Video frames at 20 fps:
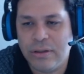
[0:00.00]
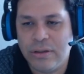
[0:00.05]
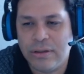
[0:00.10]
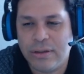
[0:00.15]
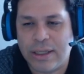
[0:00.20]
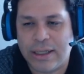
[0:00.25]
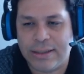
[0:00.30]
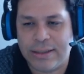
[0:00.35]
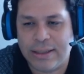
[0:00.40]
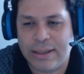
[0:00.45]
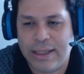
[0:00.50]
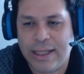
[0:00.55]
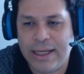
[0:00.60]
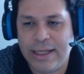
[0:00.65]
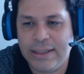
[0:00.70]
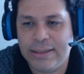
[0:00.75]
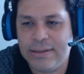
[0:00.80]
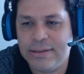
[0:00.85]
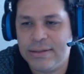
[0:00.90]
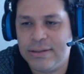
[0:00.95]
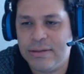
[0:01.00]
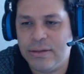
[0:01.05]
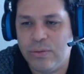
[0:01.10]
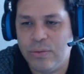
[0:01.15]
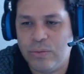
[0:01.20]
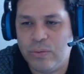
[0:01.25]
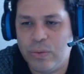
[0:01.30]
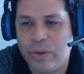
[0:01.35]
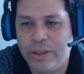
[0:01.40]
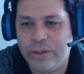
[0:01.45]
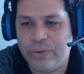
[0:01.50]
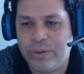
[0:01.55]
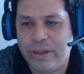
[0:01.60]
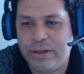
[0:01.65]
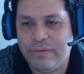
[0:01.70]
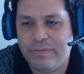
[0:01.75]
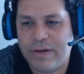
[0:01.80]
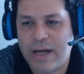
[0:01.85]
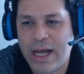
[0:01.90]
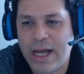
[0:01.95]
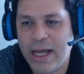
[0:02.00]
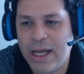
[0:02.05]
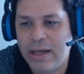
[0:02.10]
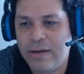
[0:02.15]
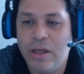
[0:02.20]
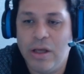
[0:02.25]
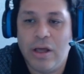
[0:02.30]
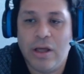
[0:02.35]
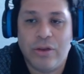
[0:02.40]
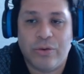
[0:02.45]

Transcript: got the lens 125,